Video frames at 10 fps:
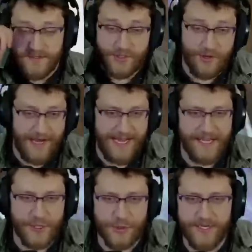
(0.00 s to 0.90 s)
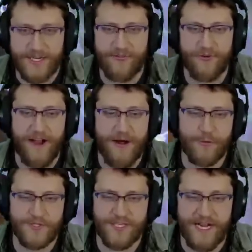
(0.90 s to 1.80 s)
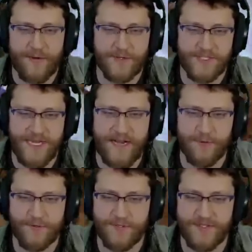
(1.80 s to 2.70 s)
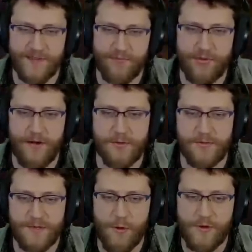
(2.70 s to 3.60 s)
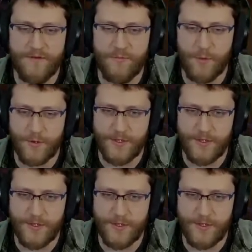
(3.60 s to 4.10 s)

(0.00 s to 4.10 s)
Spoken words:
Try a trick for hours and hours and hours that probably won't even work.